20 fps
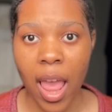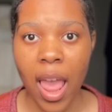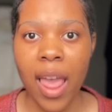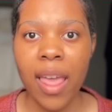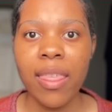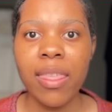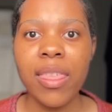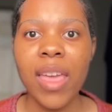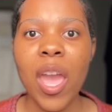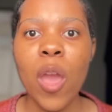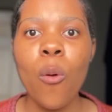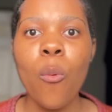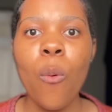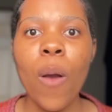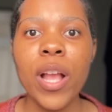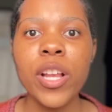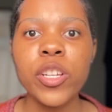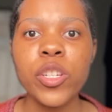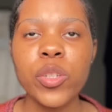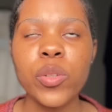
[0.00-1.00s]
they
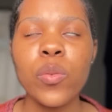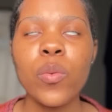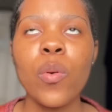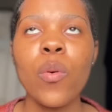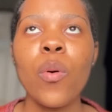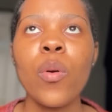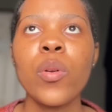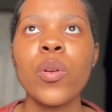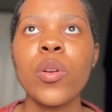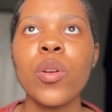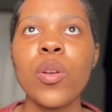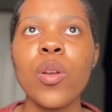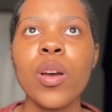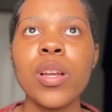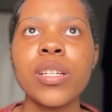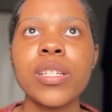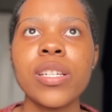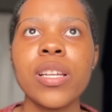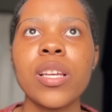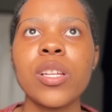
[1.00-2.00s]
want you
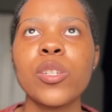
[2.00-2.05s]
not